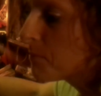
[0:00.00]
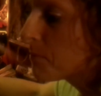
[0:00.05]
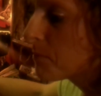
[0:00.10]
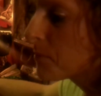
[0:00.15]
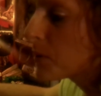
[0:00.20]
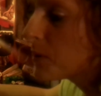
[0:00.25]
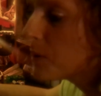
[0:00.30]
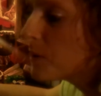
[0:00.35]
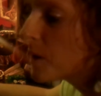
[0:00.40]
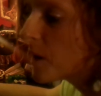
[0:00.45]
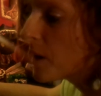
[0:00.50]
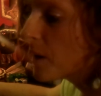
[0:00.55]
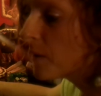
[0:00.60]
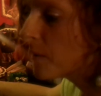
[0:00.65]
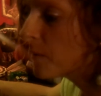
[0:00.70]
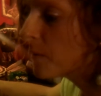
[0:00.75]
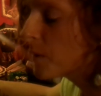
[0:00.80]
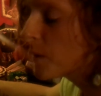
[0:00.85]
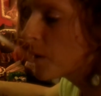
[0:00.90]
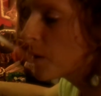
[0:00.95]

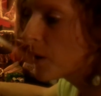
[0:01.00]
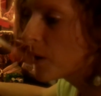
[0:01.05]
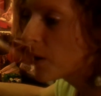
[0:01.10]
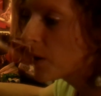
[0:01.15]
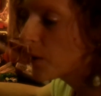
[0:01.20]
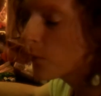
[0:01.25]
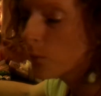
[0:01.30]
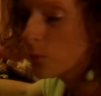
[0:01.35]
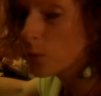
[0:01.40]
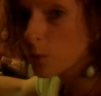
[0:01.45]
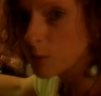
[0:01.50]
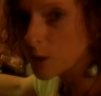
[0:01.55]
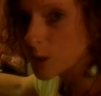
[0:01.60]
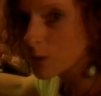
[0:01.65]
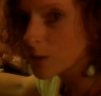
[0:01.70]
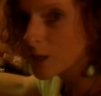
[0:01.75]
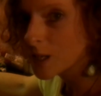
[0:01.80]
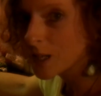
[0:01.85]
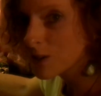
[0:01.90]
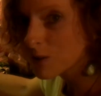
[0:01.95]
Pluto will be
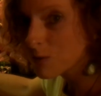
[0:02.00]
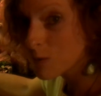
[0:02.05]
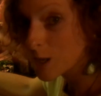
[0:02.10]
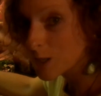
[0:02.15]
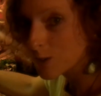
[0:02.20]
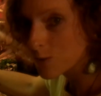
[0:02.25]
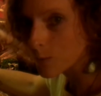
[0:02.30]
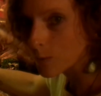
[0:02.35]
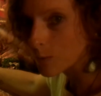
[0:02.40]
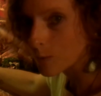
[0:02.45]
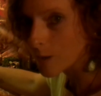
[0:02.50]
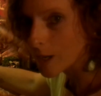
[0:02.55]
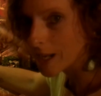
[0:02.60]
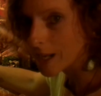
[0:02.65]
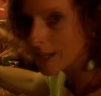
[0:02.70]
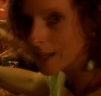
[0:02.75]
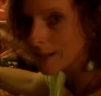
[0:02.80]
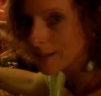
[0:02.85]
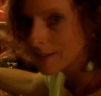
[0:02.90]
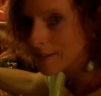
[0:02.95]
going into
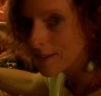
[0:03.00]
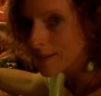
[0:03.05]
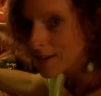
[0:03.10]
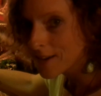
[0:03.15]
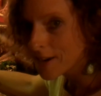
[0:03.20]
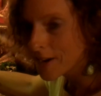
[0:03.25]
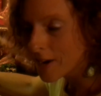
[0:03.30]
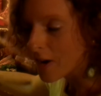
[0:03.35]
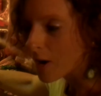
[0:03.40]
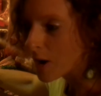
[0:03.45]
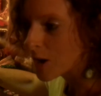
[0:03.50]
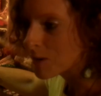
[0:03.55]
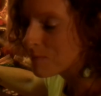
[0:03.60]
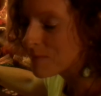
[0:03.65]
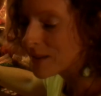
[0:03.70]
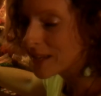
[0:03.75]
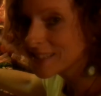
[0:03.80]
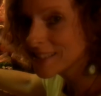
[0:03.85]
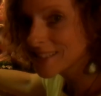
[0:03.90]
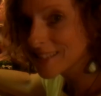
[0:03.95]
retrograde on
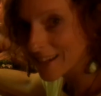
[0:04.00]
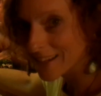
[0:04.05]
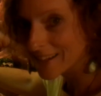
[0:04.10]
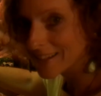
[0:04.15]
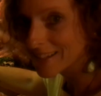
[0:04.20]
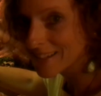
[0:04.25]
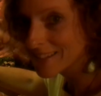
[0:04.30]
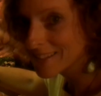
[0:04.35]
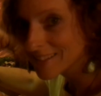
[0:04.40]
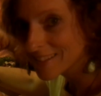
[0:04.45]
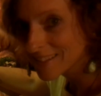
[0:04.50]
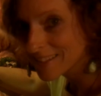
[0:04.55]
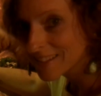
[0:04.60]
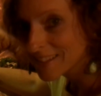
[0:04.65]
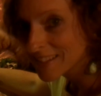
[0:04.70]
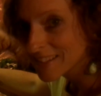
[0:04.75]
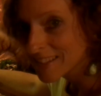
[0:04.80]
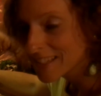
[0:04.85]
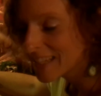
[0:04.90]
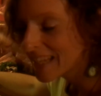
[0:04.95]
May 2nd,
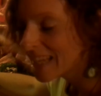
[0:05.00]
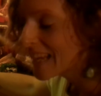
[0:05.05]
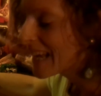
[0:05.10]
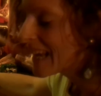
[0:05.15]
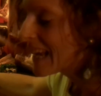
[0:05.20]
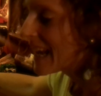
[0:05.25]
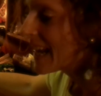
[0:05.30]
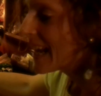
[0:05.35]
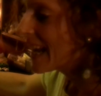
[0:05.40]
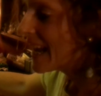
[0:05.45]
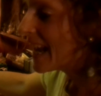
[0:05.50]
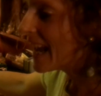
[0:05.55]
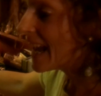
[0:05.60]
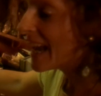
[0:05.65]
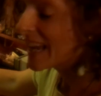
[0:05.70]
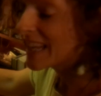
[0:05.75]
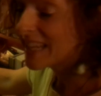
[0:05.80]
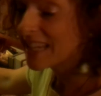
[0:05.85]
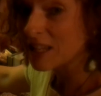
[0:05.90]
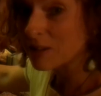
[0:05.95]

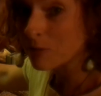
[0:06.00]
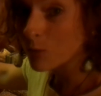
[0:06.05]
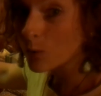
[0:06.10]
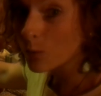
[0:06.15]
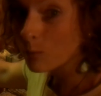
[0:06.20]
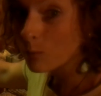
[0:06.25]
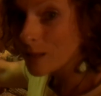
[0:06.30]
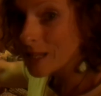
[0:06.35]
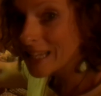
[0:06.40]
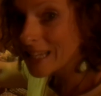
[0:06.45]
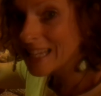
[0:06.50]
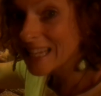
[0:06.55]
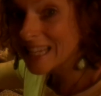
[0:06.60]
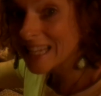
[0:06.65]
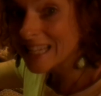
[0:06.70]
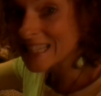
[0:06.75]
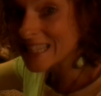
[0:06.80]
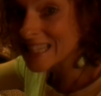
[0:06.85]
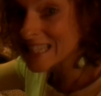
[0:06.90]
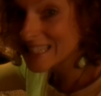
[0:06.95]
and it will be
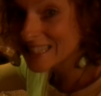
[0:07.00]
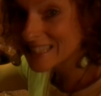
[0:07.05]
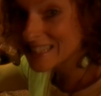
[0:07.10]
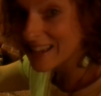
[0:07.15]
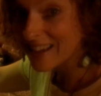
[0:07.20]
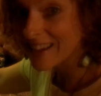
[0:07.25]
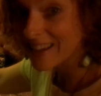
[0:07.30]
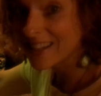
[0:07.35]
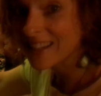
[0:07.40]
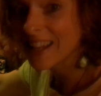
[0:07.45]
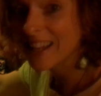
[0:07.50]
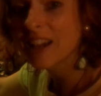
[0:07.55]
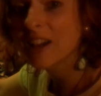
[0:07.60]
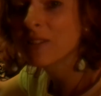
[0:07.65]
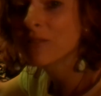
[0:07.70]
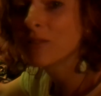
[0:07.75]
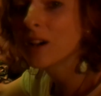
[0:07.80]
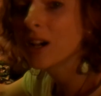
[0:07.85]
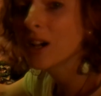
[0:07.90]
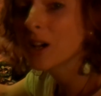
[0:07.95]
in the sign of
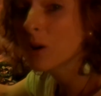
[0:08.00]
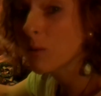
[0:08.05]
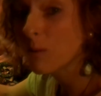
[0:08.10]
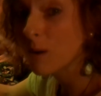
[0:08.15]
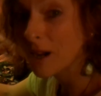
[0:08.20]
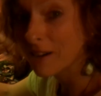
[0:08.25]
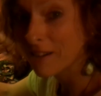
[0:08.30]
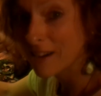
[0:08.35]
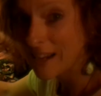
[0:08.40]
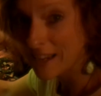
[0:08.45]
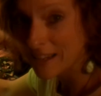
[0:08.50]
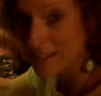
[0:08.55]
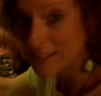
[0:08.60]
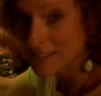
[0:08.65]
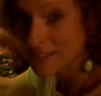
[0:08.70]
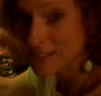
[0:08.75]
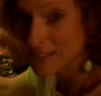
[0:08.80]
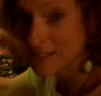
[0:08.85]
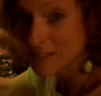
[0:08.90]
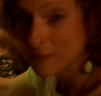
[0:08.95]

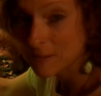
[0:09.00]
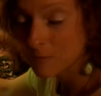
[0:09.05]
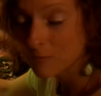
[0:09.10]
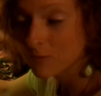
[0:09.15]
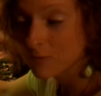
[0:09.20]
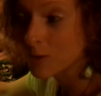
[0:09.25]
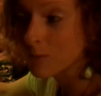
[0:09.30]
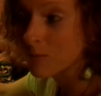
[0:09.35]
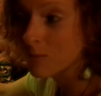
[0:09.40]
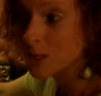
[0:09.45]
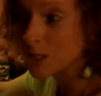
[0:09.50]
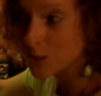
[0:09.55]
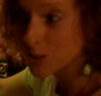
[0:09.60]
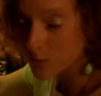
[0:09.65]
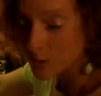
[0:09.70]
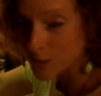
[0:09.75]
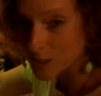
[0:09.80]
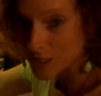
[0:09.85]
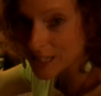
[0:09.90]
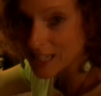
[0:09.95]
Aquarius for
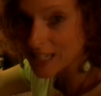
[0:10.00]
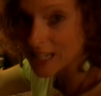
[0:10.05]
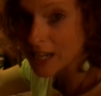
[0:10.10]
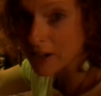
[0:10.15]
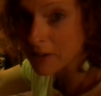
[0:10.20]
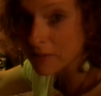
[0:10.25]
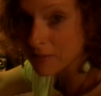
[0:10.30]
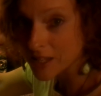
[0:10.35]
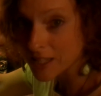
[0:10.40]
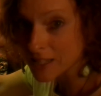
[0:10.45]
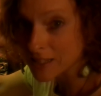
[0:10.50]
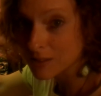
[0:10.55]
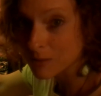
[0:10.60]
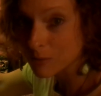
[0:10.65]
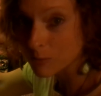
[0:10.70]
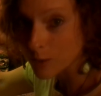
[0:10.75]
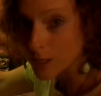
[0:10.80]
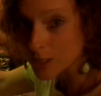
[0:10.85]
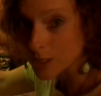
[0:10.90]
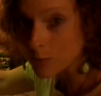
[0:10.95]
majority of its
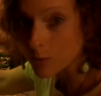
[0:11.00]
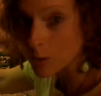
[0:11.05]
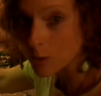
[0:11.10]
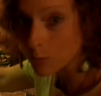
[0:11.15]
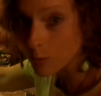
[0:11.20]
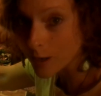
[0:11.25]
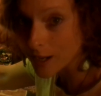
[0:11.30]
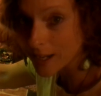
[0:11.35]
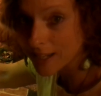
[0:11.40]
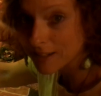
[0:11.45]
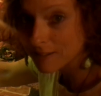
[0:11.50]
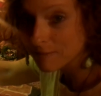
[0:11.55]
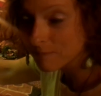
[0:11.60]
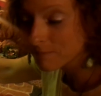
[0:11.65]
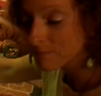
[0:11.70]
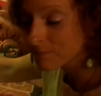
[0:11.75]
retrograde.